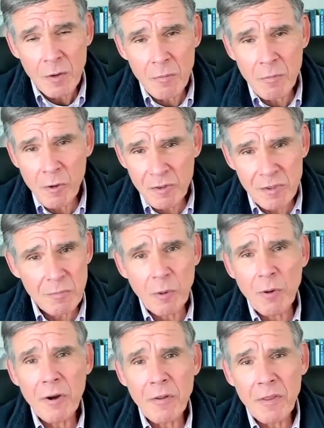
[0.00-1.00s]
The most
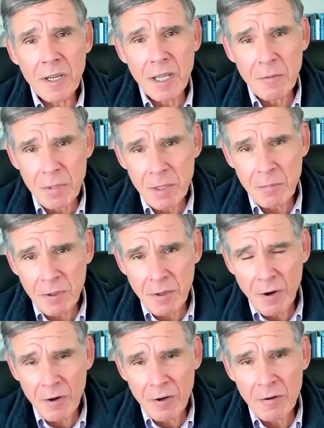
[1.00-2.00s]
important thing that
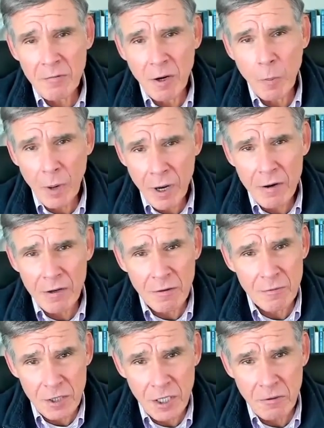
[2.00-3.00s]
people aren't aware
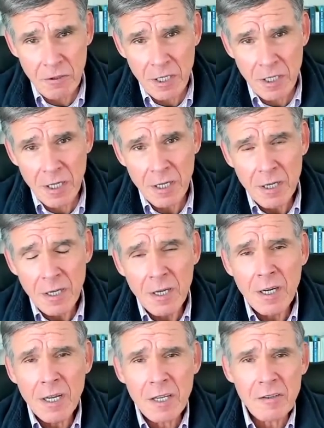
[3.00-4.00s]
of generally
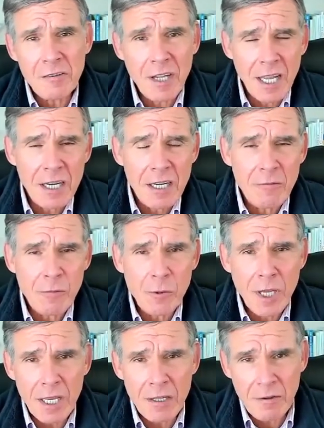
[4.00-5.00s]
is that if you
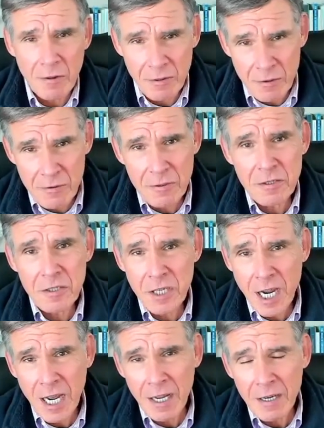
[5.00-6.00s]
get the third
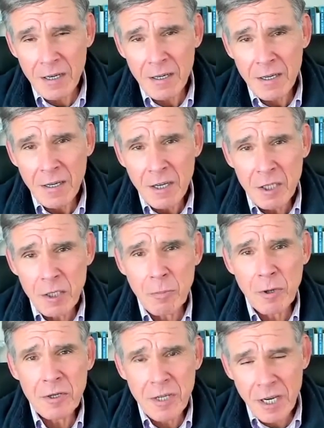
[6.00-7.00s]
shot, the
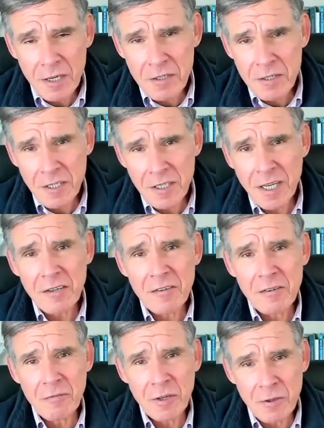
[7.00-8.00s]
protection
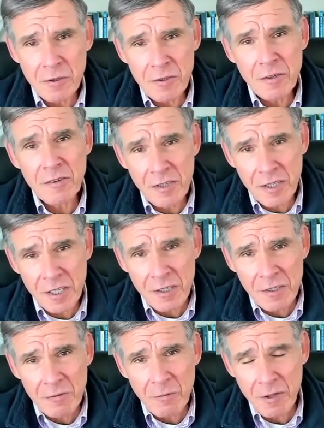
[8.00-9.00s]
against severe
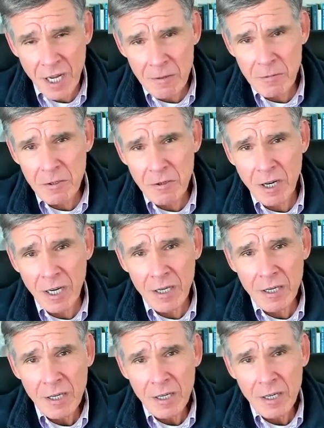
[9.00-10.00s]
disease with
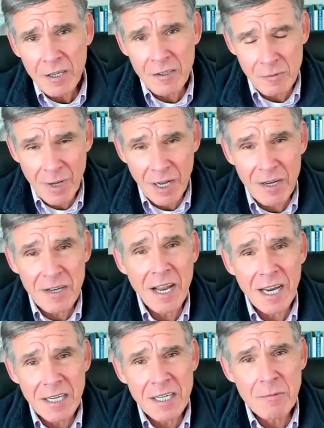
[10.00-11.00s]
Omicron is about
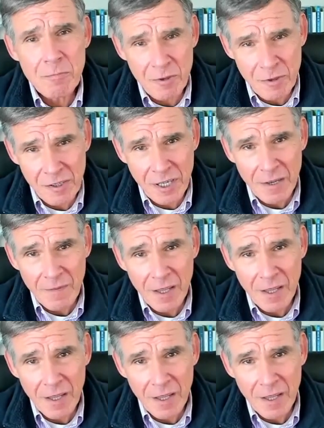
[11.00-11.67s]
90%.